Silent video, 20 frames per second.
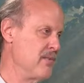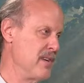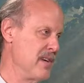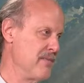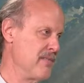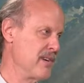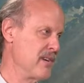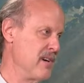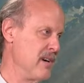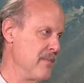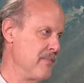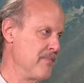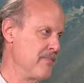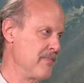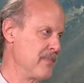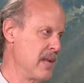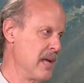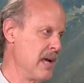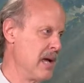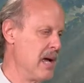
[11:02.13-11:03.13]
difficult.
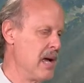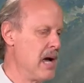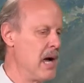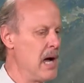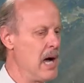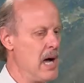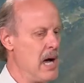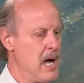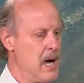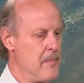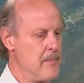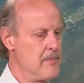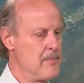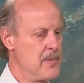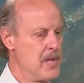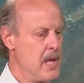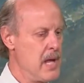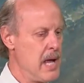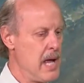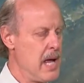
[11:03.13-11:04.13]

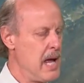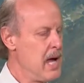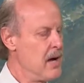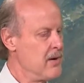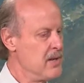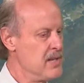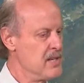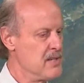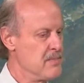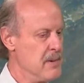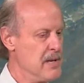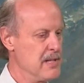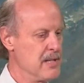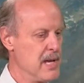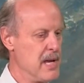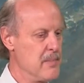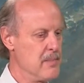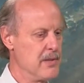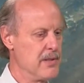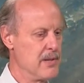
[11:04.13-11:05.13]
How do you spend
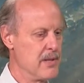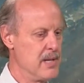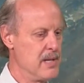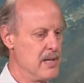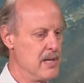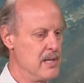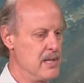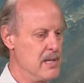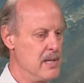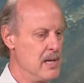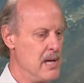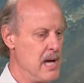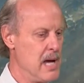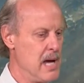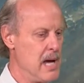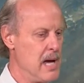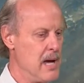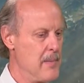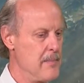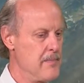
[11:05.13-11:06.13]
time with a kid?
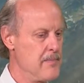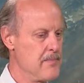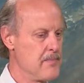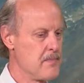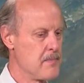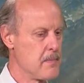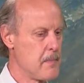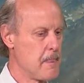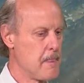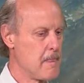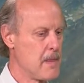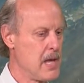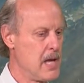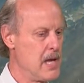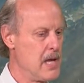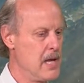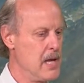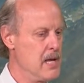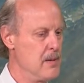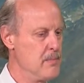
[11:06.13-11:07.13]
In
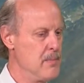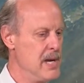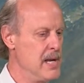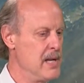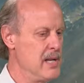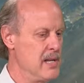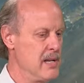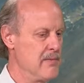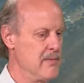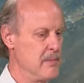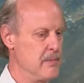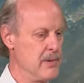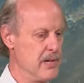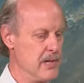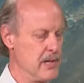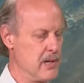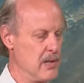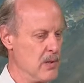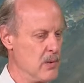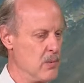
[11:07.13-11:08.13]
many different
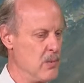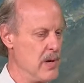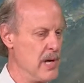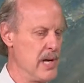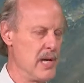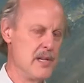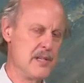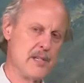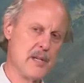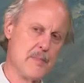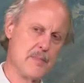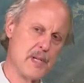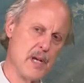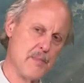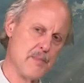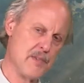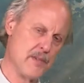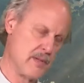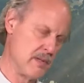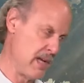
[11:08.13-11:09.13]
particular ways.
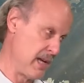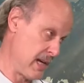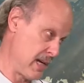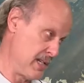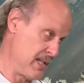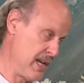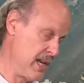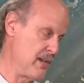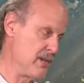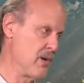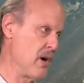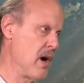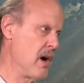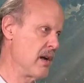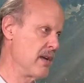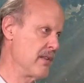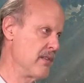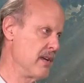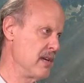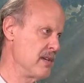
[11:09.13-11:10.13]
Sometimes, like I say,
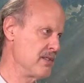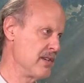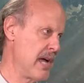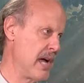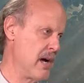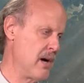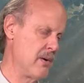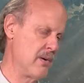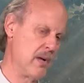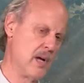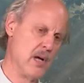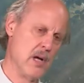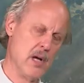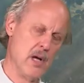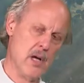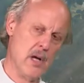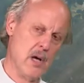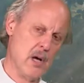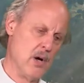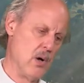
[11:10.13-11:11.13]
drawing things out,
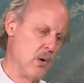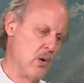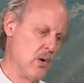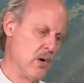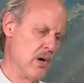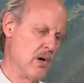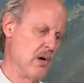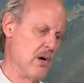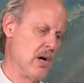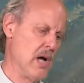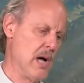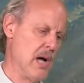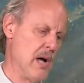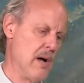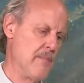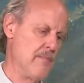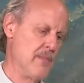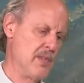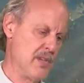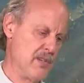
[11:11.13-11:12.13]
or
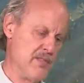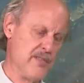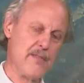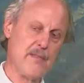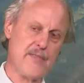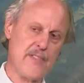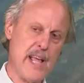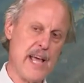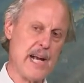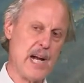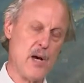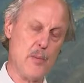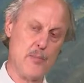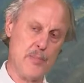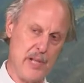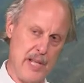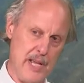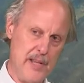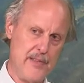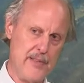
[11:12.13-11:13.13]
just flat out
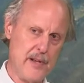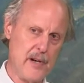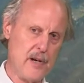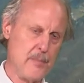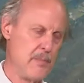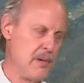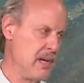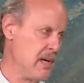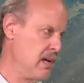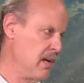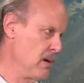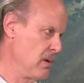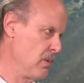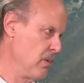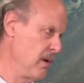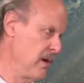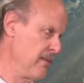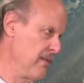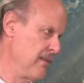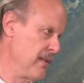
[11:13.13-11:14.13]
play therapy
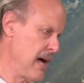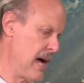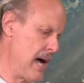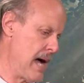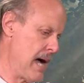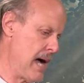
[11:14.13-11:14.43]
with